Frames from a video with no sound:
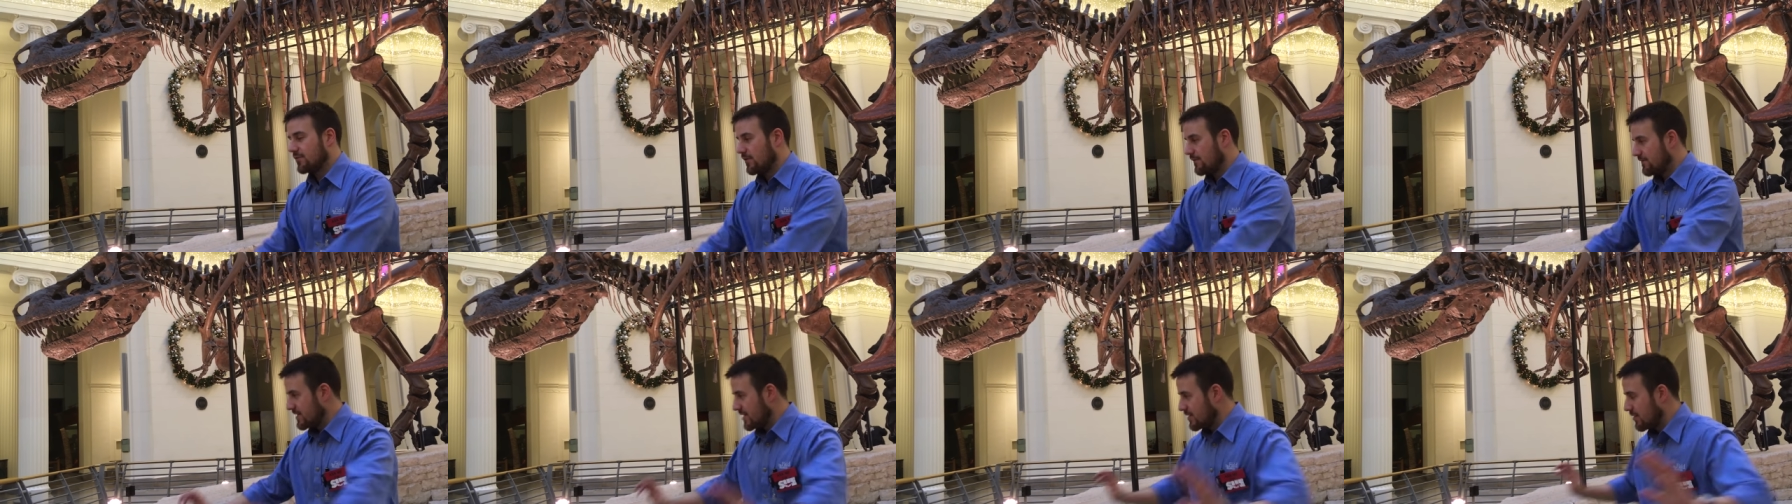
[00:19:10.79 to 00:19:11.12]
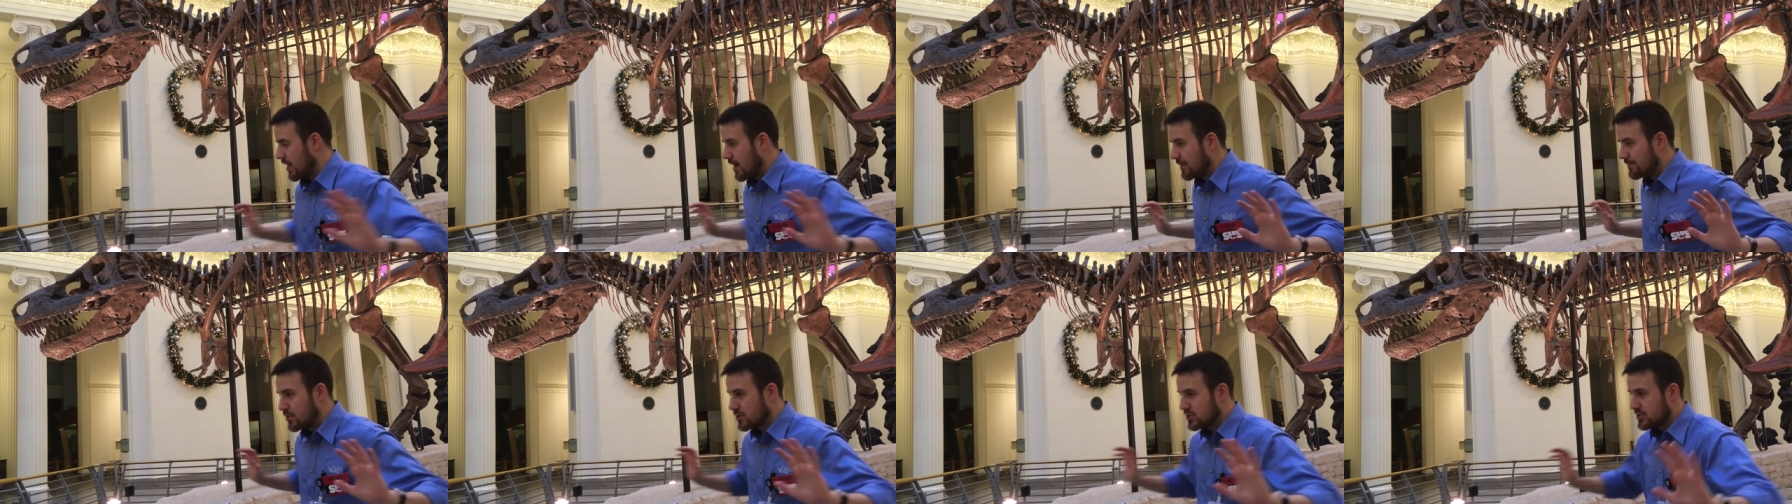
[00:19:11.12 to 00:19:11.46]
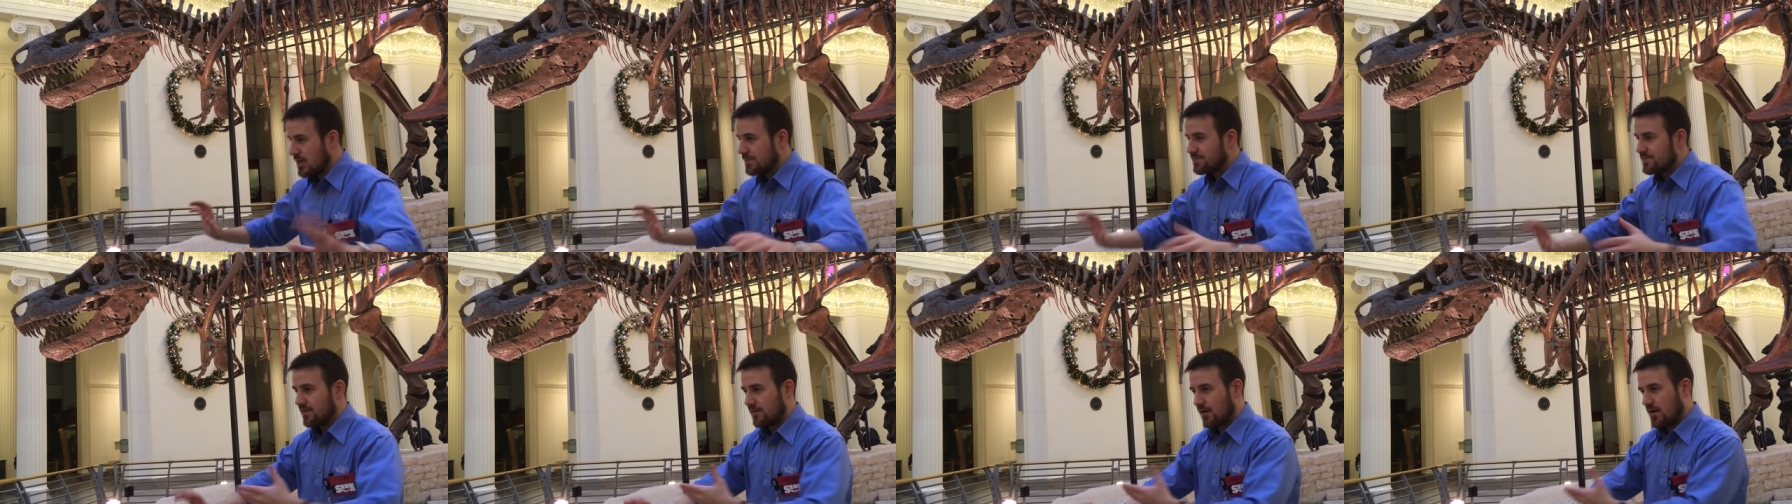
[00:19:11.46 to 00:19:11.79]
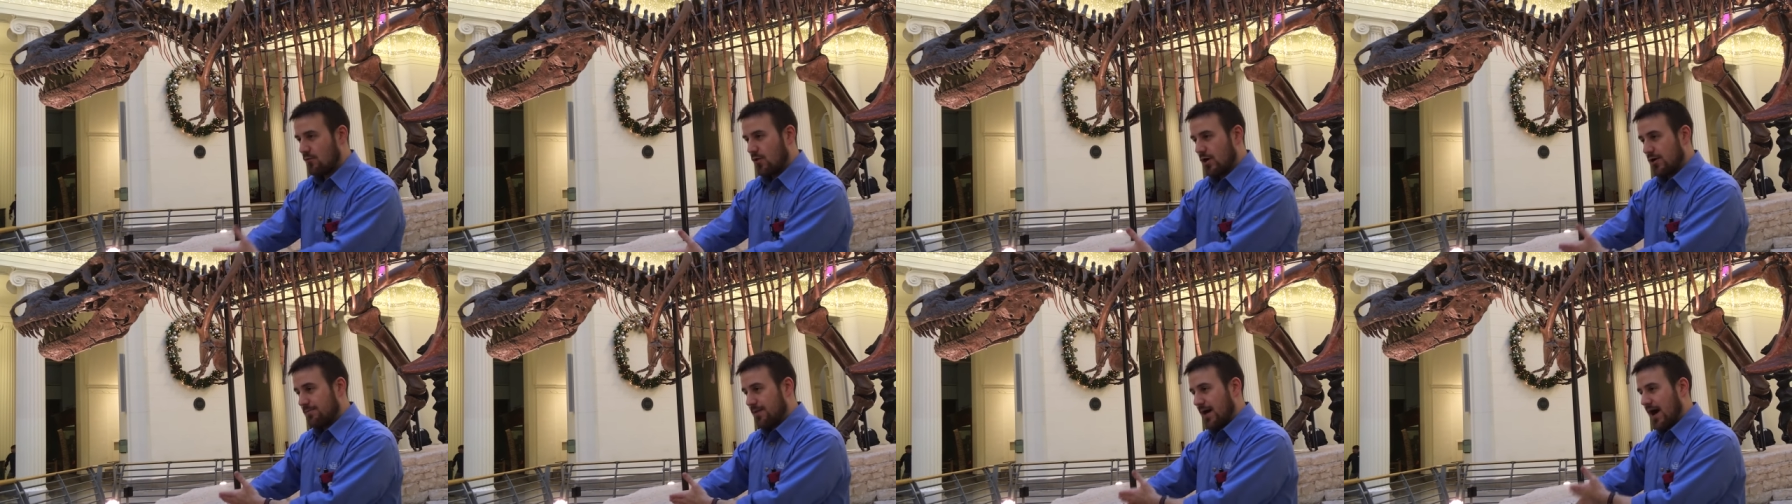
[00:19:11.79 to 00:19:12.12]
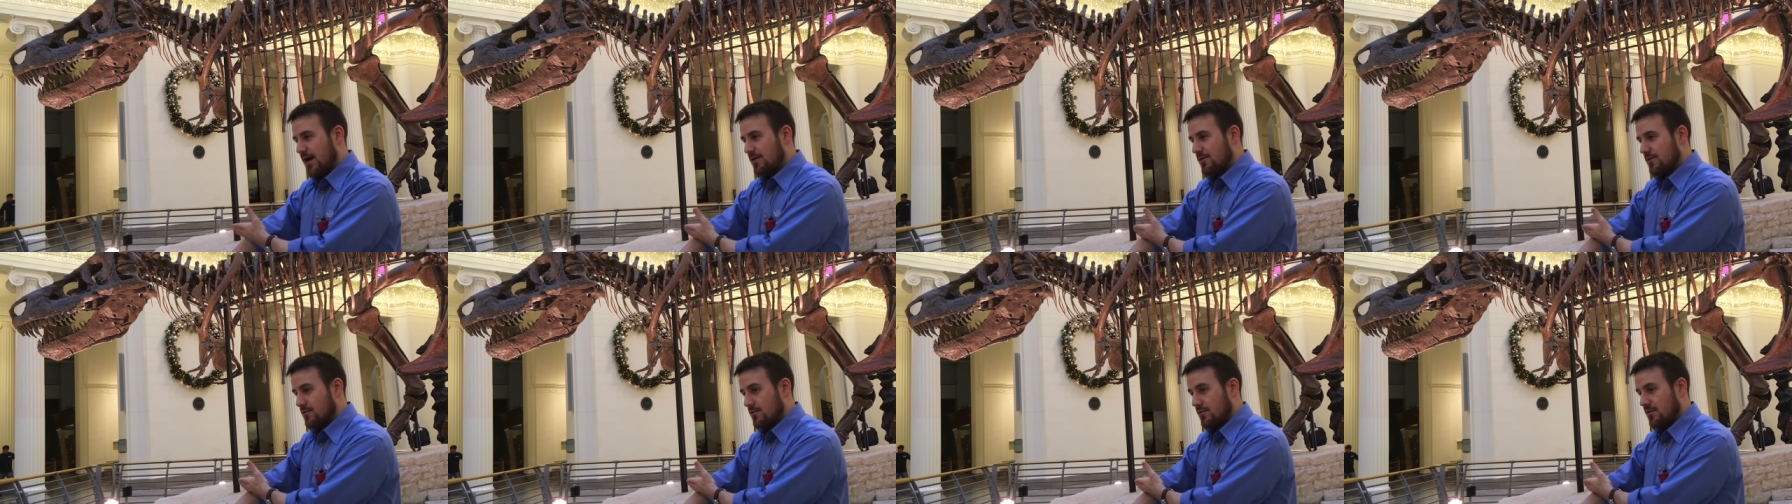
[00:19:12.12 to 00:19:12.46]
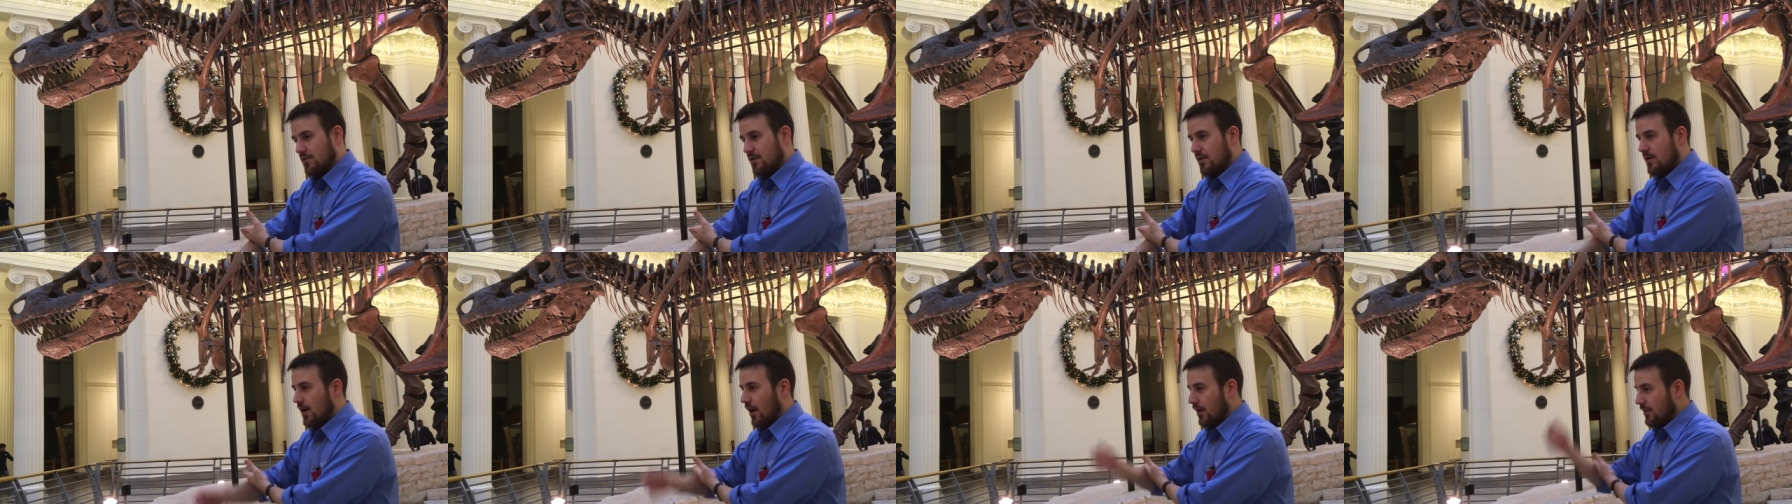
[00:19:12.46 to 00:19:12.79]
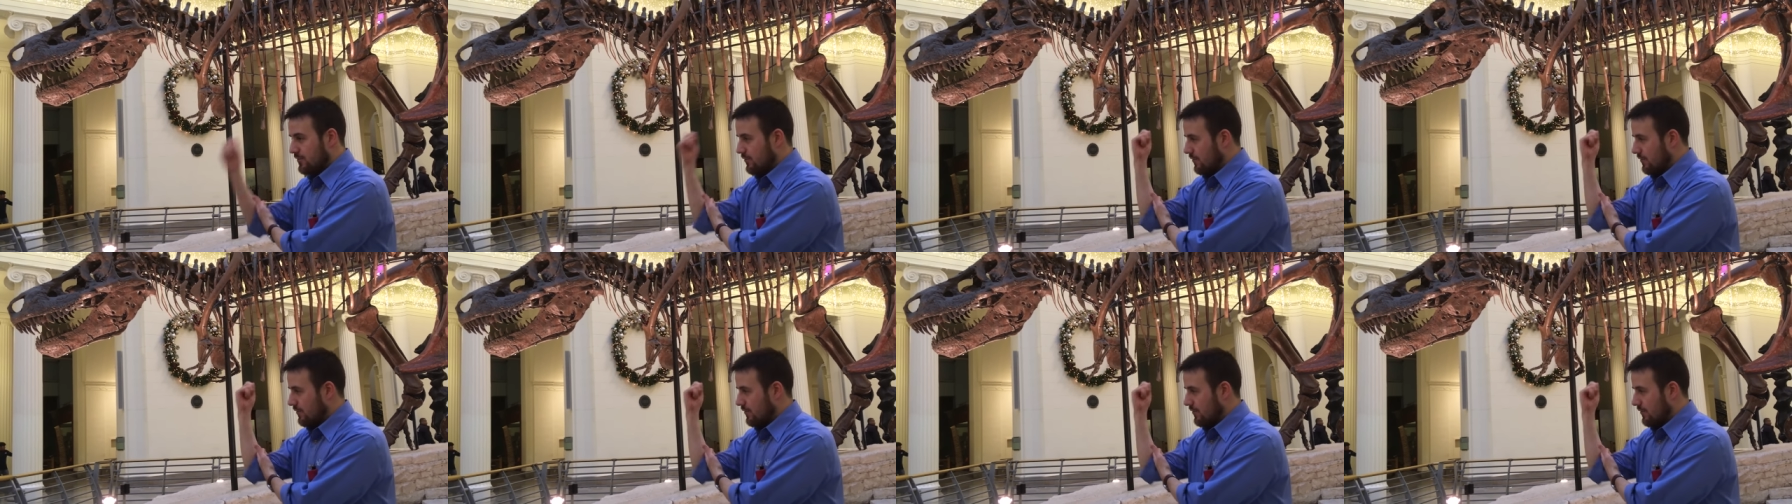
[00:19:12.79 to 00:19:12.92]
So if you do a lot of push-ups, they'll get one pattern.